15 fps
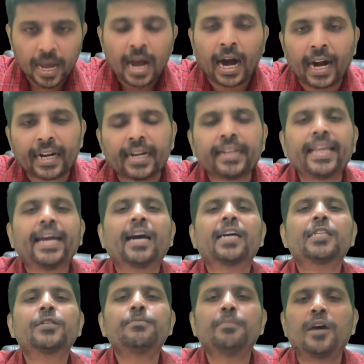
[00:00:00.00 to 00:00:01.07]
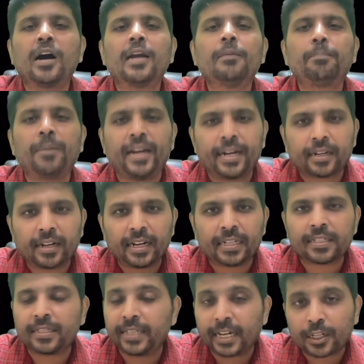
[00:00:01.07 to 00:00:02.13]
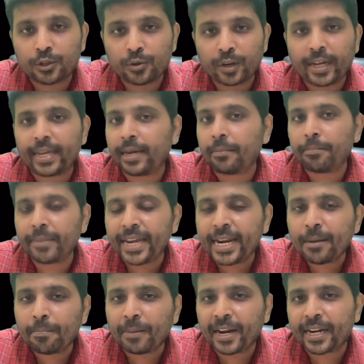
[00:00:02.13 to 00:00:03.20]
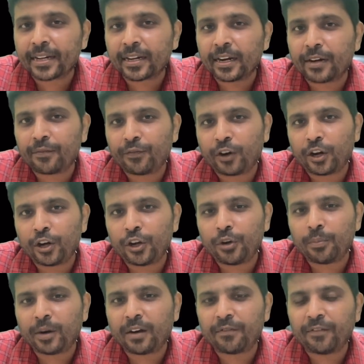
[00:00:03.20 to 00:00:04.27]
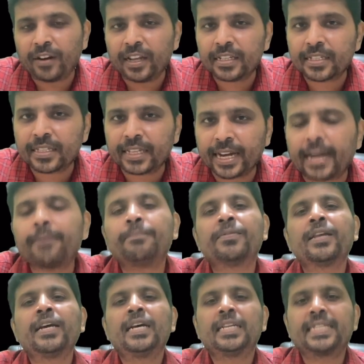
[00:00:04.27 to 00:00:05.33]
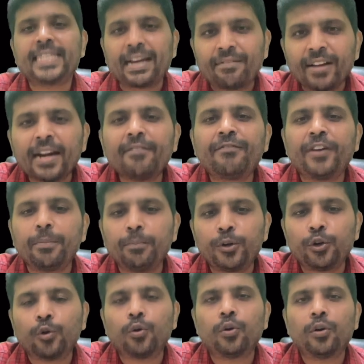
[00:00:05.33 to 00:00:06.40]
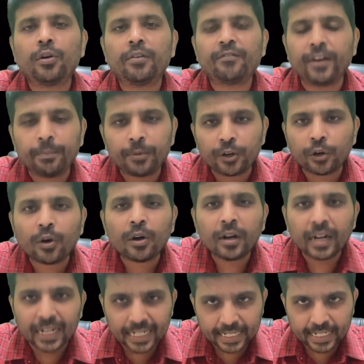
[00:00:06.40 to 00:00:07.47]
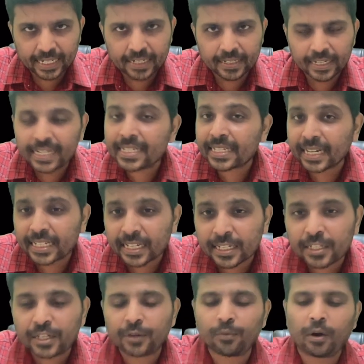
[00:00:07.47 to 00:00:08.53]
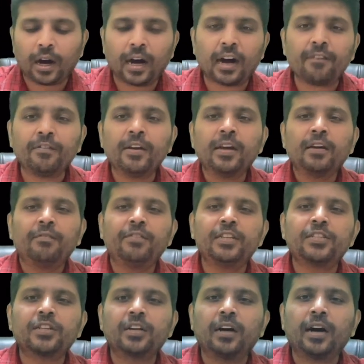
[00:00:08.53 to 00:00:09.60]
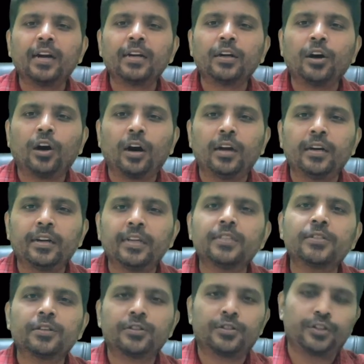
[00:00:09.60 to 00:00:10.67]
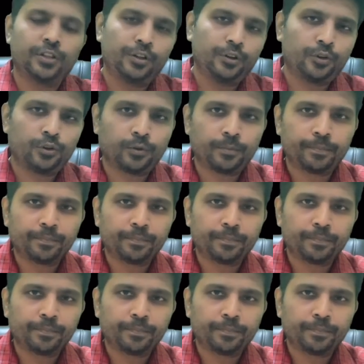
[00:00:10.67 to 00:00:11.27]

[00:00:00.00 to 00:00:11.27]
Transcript: And they are small platelets, that's why a mean platelet volume of less than 7 femtoliters is suggestive of Viscott-Aldrich syndrome.